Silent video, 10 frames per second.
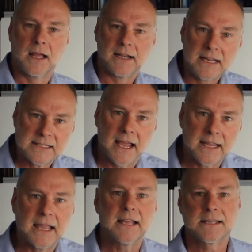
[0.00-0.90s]
An intake
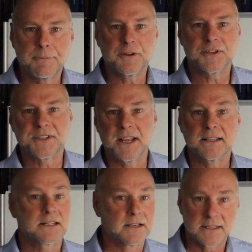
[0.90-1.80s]
air temperature
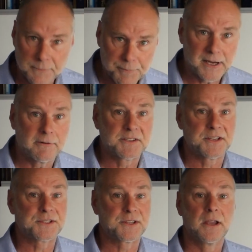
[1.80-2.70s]
sensor is simply a
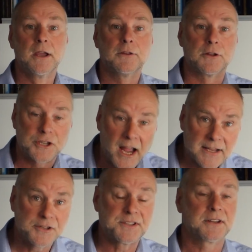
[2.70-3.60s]
resistor that
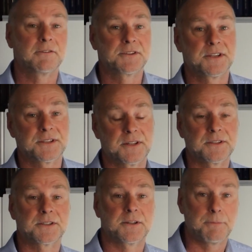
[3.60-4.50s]
changes in
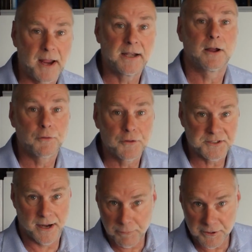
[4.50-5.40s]
resistance depending on the
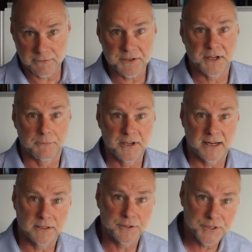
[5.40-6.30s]
temperature it's
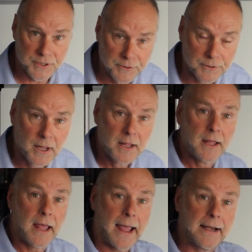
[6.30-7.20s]
subjected to.
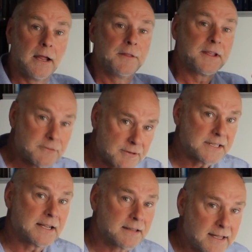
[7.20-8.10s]
And the
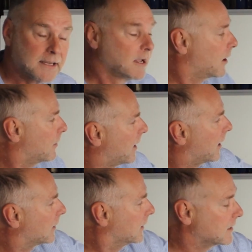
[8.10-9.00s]
interesting thing
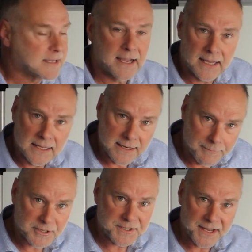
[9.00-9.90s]
about intake air
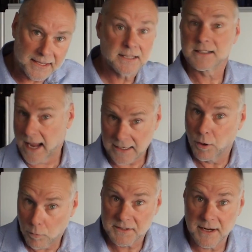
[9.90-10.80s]
temperature sensors, and
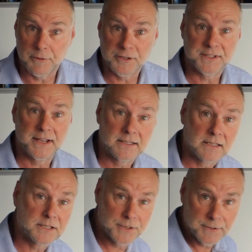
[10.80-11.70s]
coolant temperature
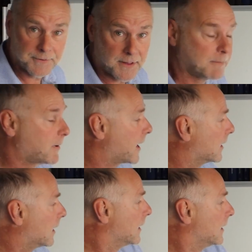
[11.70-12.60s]
sensors too for that
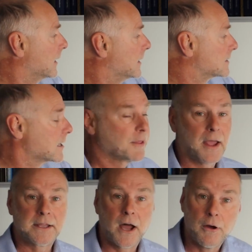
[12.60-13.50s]
matter, is
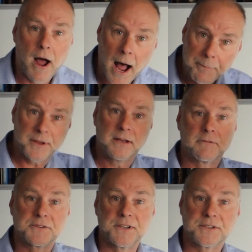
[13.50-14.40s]
they go up in
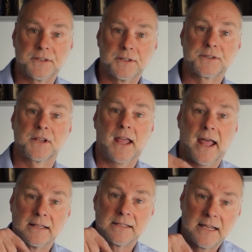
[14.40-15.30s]
resistance
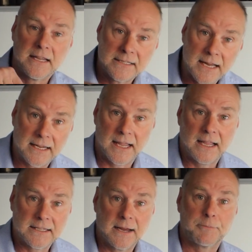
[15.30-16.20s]
as intake
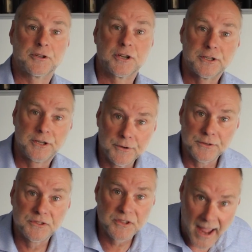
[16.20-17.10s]
air temperature
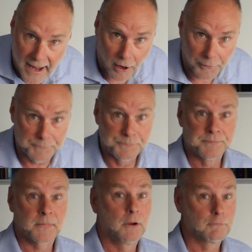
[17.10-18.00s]
goes down.
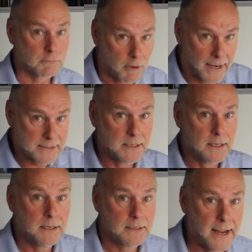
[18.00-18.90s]
Right.
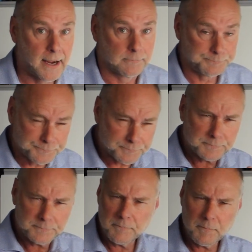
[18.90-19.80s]
Now,
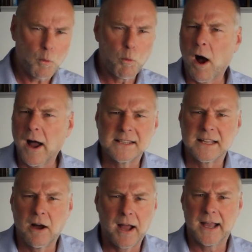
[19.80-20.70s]
why is the
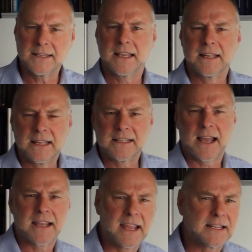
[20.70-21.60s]
IAT, the
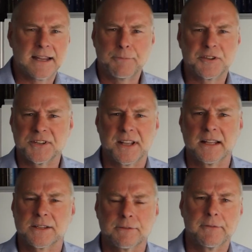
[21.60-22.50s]
intake air temperature
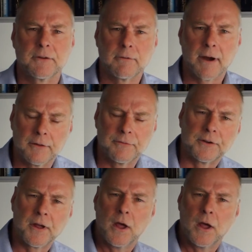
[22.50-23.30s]
sensor, even relevant?